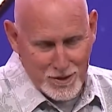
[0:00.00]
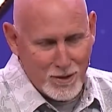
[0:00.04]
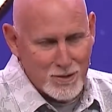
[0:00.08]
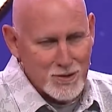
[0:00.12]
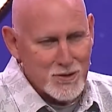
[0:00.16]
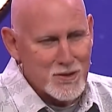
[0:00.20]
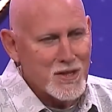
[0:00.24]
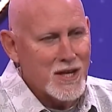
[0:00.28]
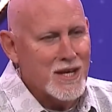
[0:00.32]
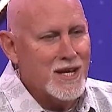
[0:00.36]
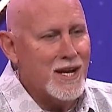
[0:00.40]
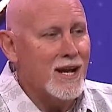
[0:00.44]

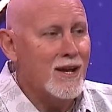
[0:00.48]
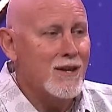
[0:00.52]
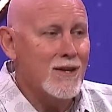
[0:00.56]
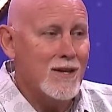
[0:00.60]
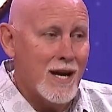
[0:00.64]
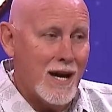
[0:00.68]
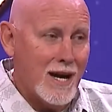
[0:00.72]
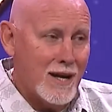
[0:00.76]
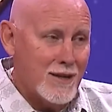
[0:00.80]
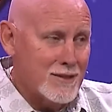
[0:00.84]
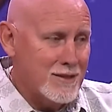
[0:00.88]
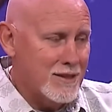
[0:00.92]
Don't say it out
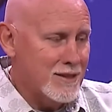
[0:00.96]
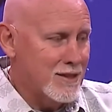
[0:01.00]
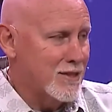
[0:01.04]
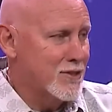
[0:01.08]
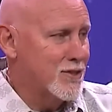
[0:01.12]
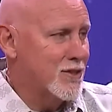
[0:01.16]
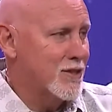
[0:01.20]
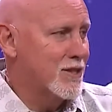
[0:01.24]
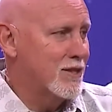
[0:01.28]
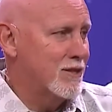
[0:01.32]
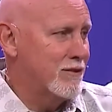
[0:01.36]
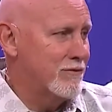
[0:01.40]
loud,
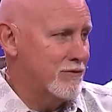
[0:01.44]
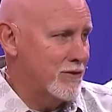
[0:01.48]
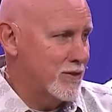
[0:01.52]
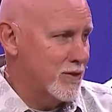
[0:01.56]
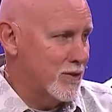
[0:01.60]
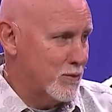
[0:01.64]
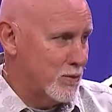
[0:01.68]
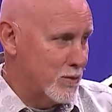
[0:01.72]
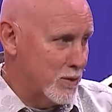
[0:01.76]
because you're going to feel